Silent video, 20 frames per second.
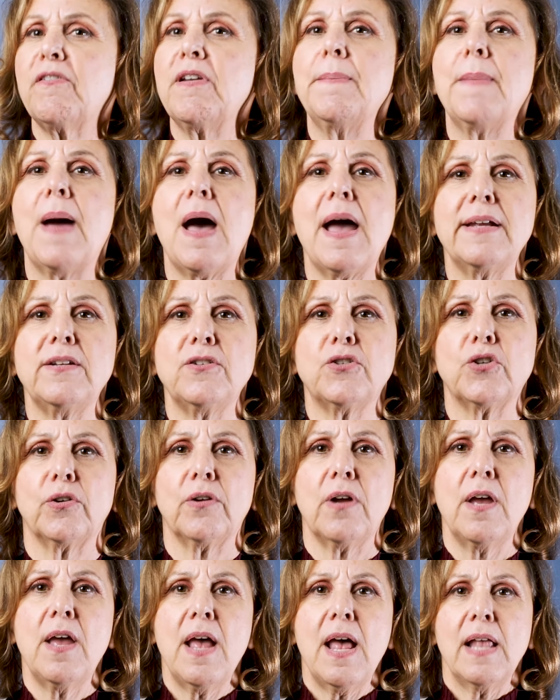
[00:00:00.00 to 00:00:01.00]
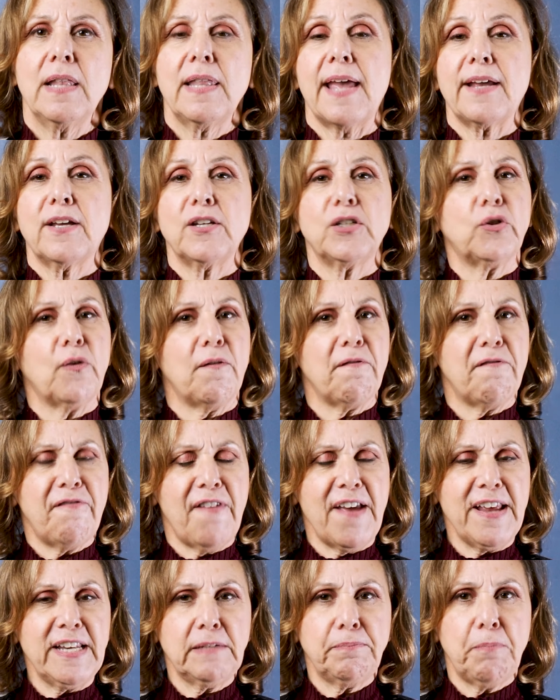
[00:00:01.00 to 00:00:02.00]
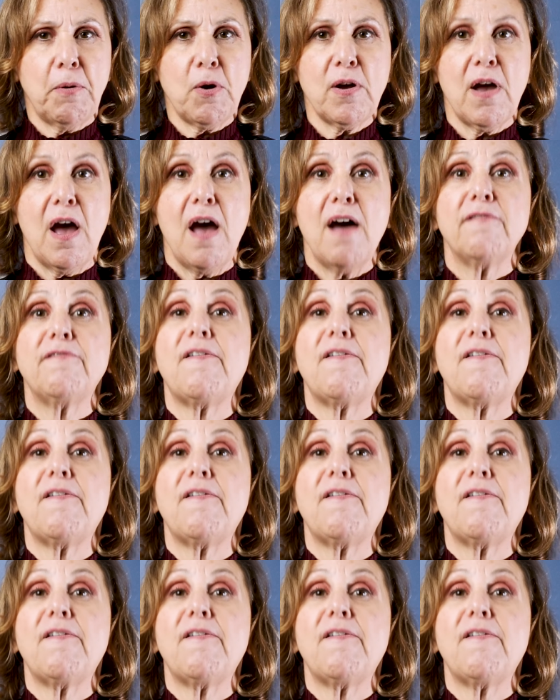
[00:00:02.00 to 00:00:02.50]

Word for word: reminder like us on Facebook,